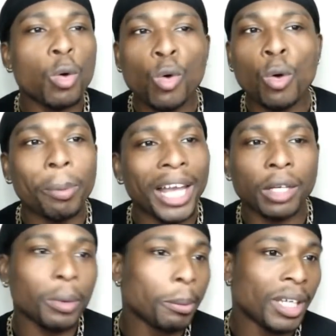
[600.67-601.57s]
all
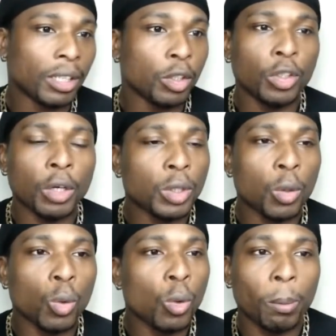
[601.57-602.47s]
black women. You don't
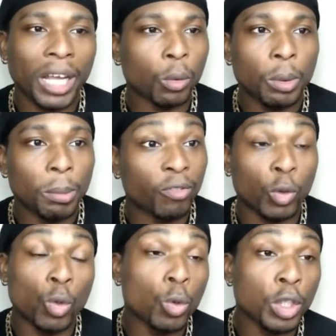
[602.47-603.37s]
know all black women.
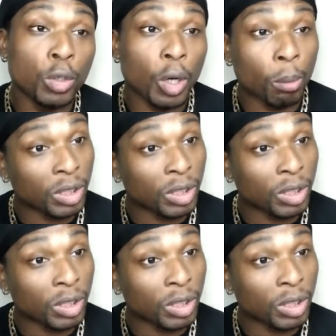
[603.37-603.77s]
For all you know,